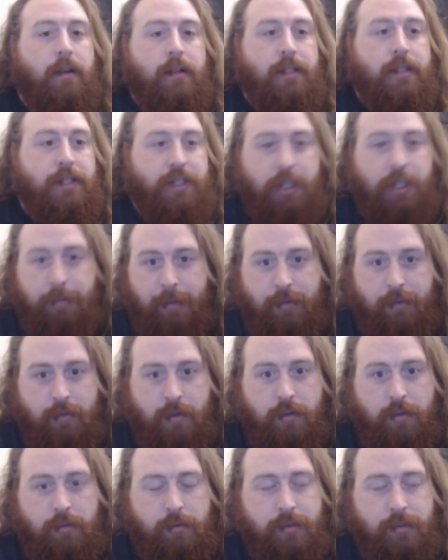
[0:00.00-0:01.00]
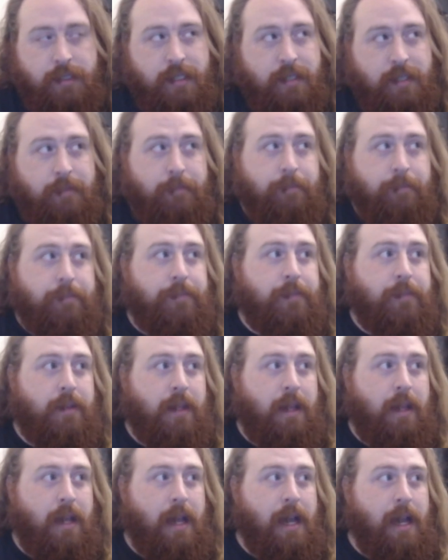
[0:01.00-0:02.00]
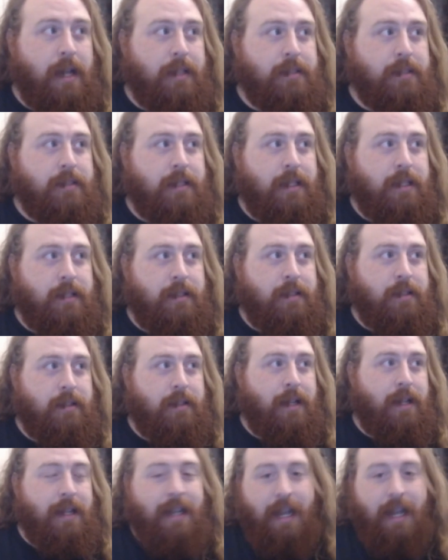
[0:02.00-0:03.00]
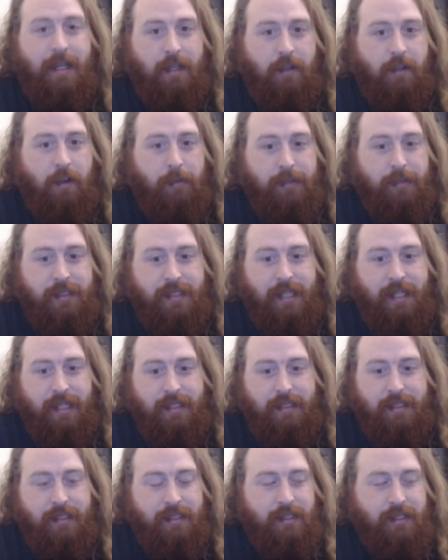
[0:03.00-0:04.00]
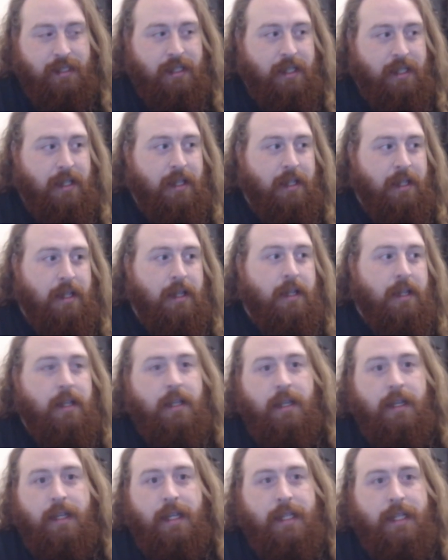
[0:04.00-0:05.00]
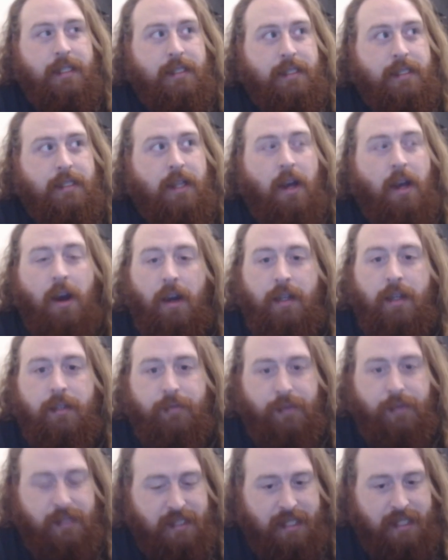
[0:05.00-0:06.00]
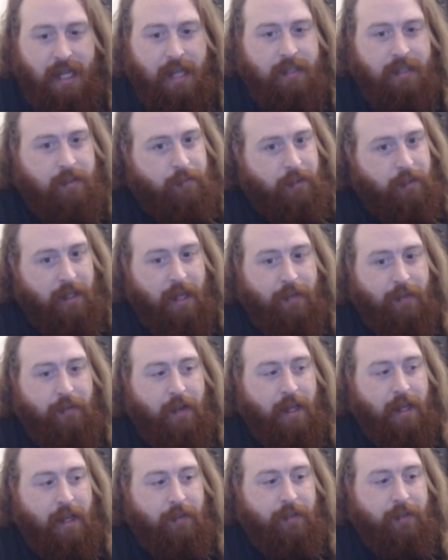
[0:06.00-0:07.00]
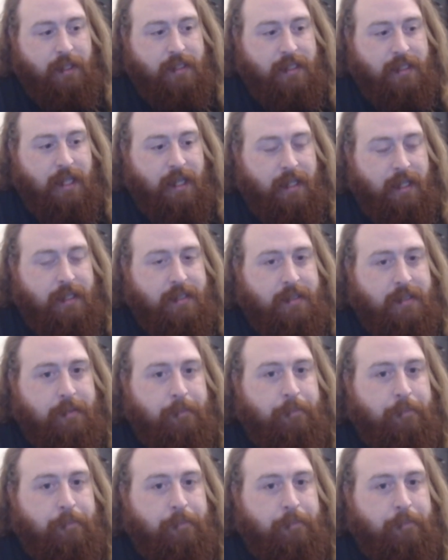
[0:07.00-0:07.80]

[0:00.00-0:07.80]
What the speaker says: Stupid rules and a lack of common sense is kind of the standard for the FIA these days.